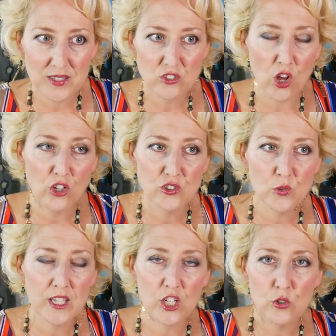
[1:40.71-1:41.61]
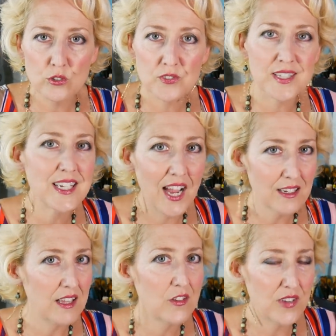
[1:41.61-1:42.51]
but there's also like a newsfeed,
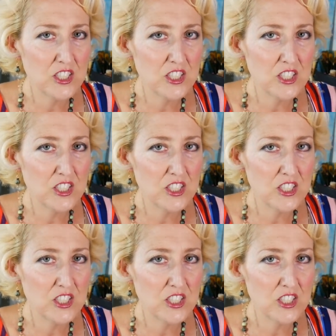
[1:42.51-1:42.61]
kind of like